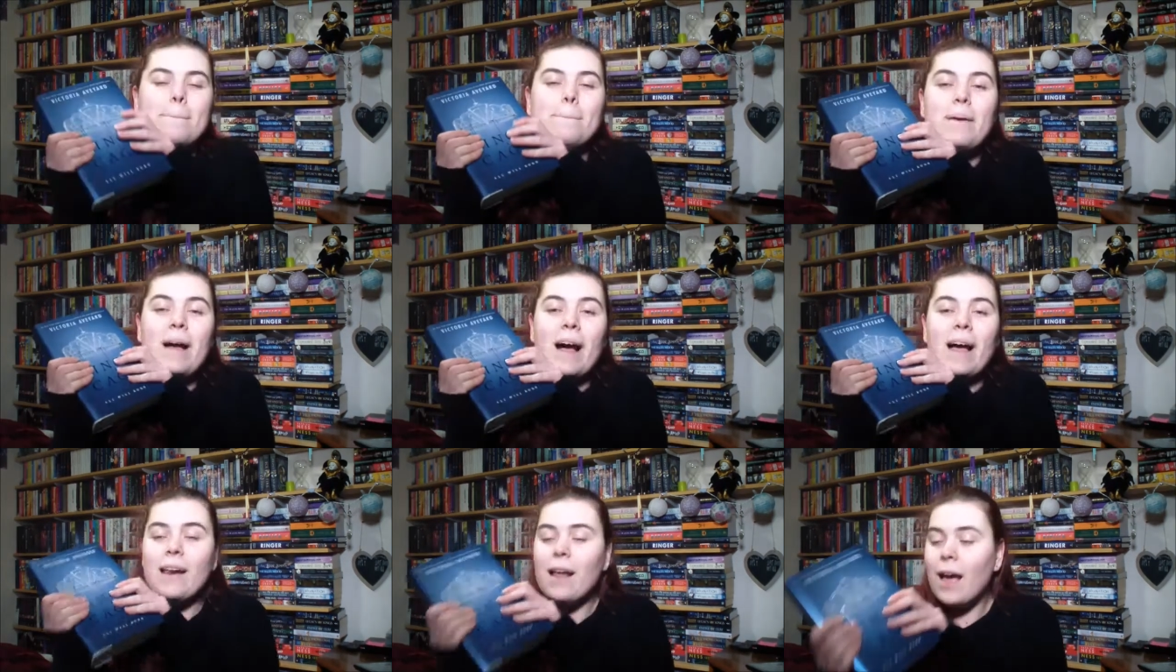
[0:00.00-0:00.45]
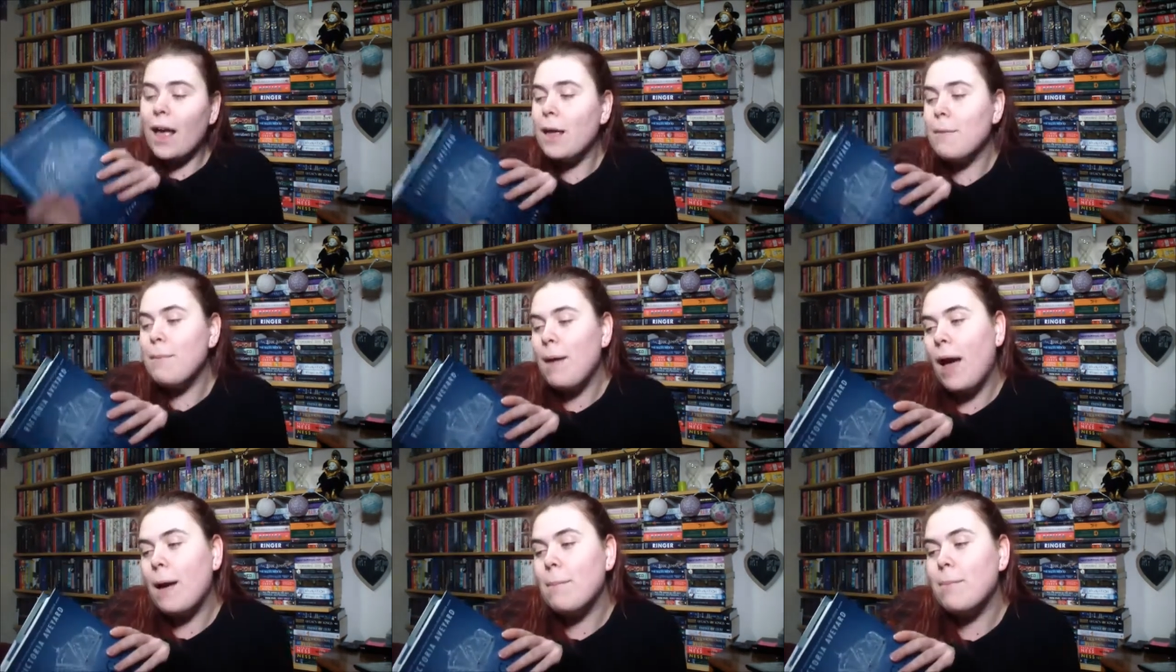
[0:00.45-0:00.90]
But I
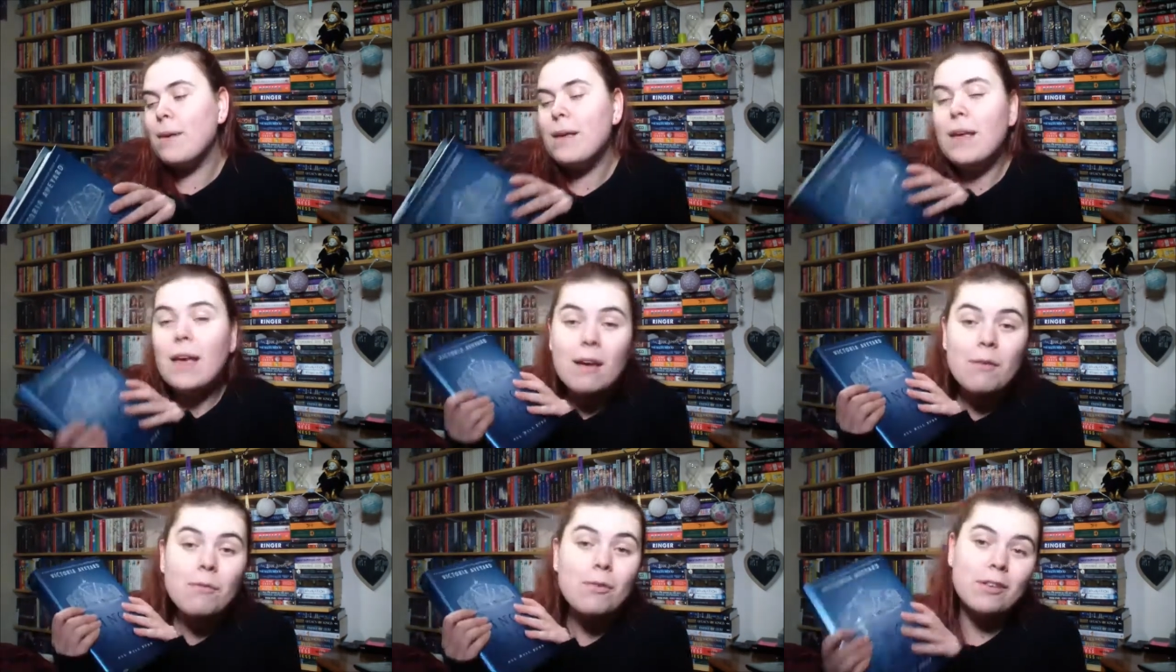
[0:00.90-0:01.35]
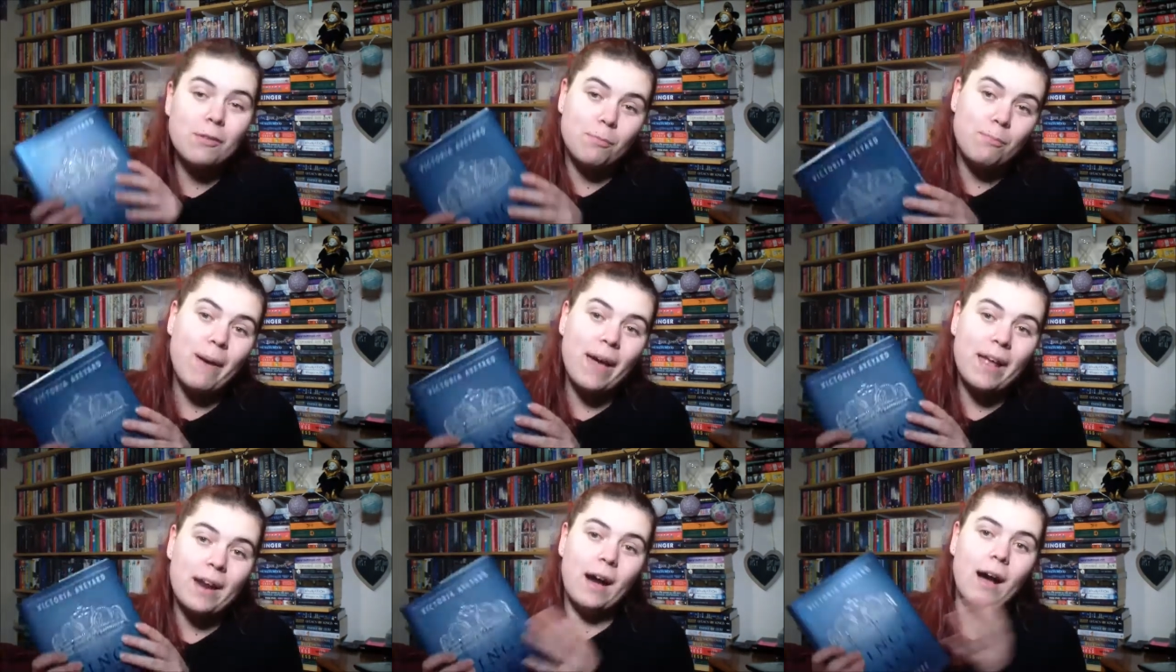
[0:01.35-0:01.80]
am happy it was
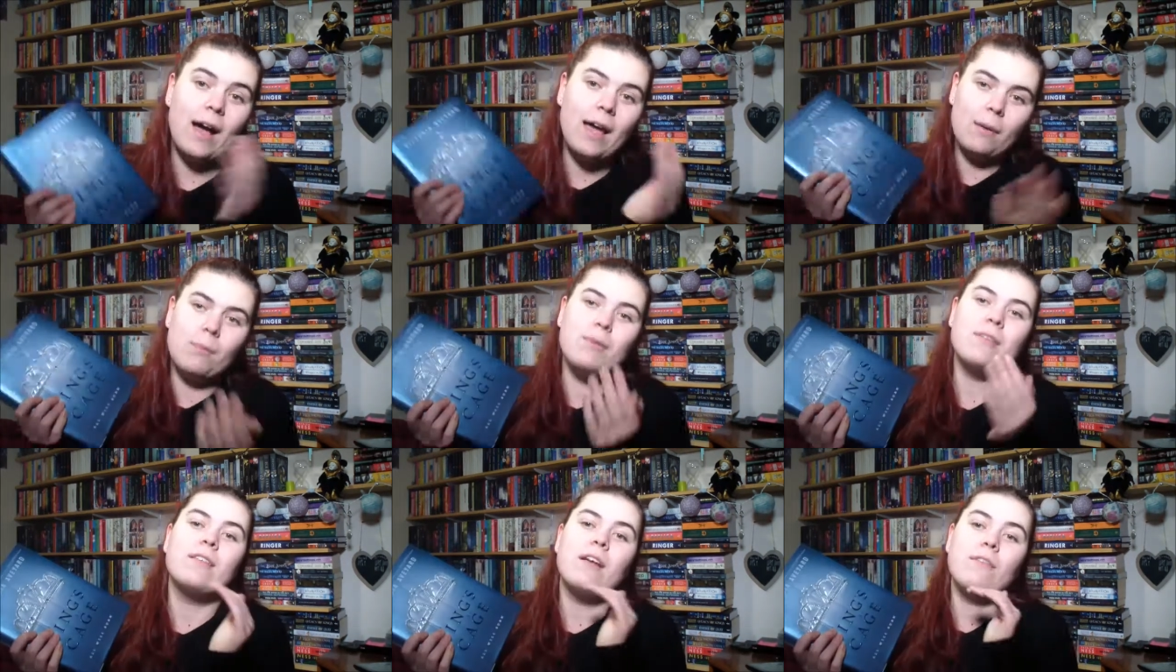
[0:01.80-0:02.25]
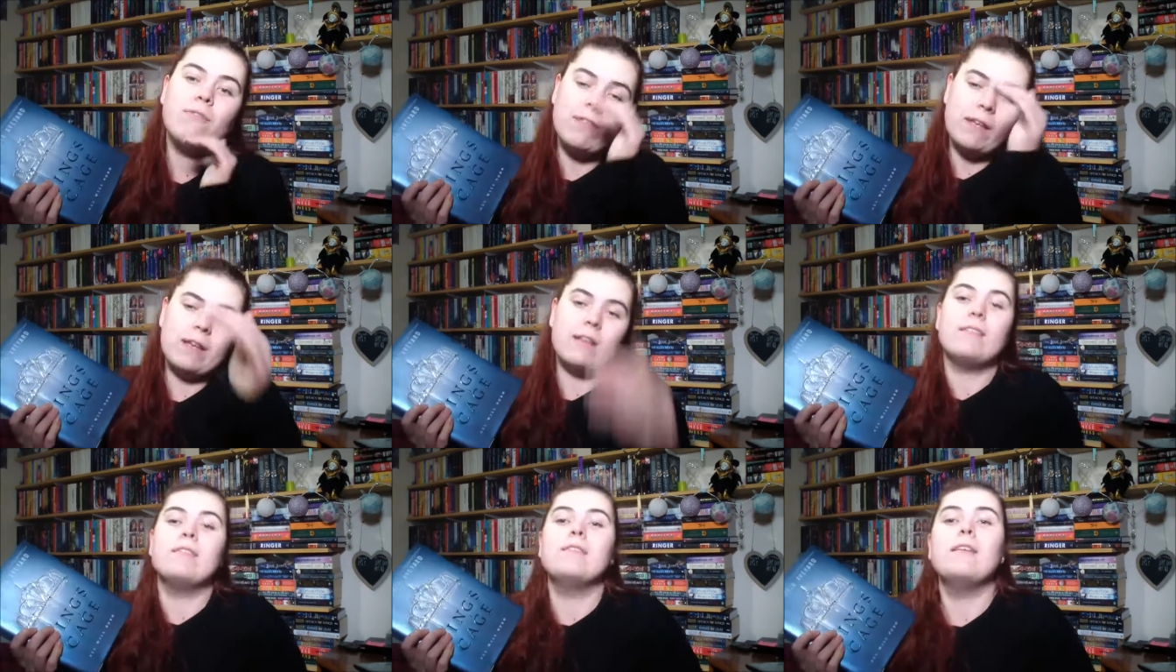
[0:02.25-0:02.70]
better. It was
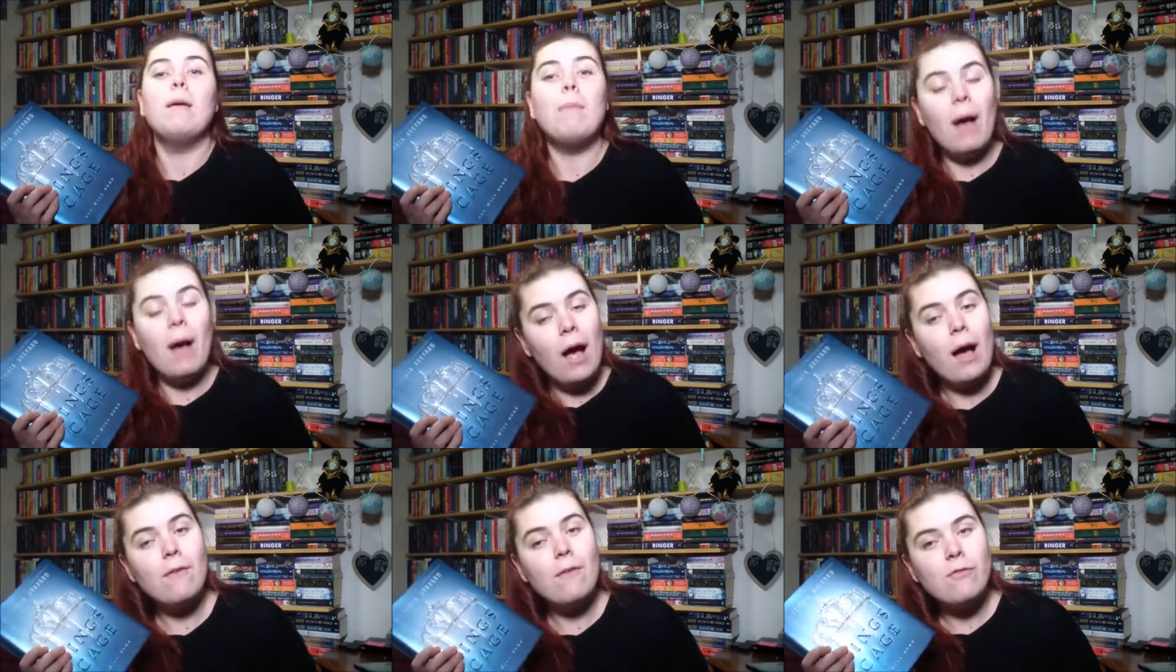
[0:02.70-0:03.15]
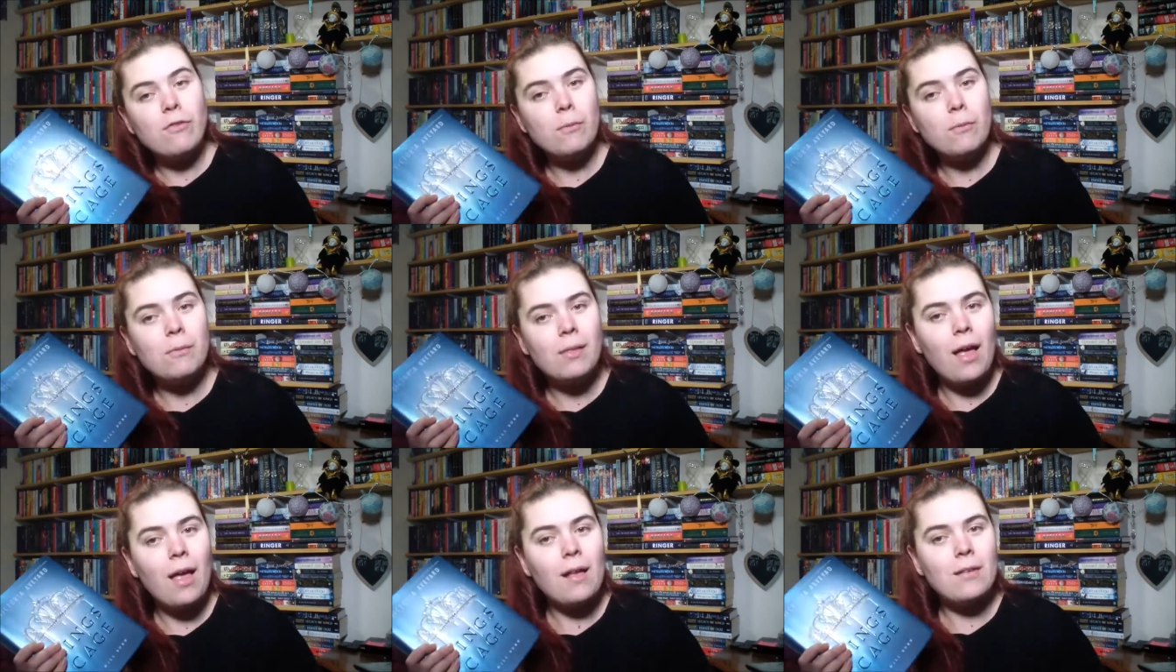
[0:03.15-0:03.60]
definitely a step up
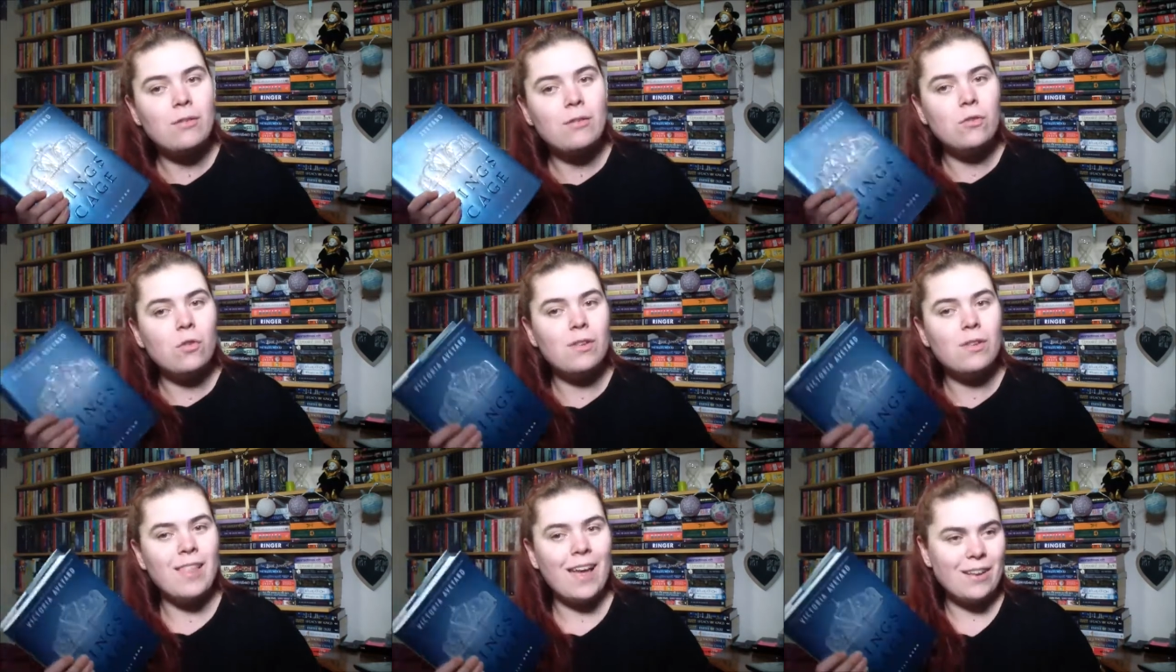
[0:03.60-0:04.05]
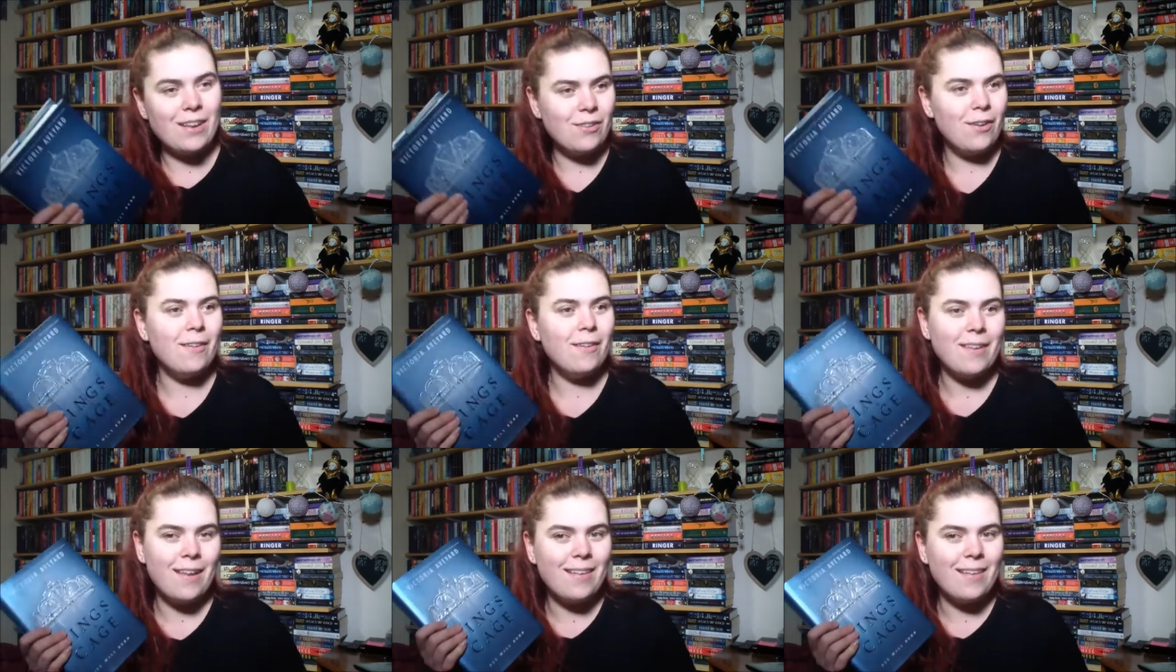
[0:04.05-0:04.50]
from Glass Sword. Like
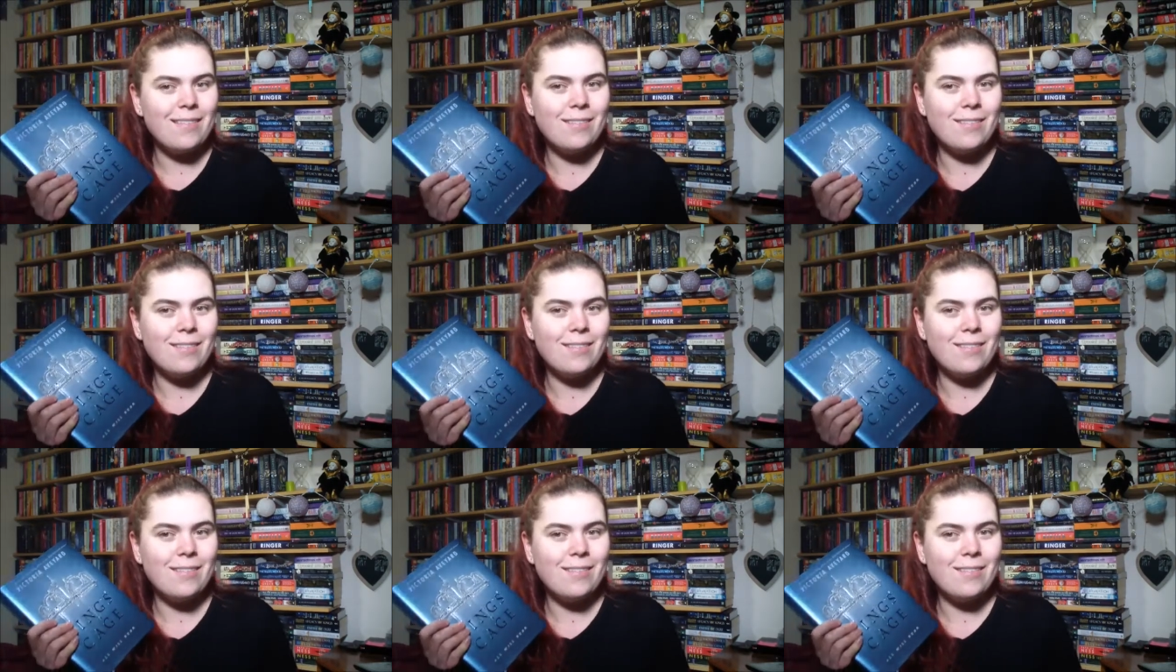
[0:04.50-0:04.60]
not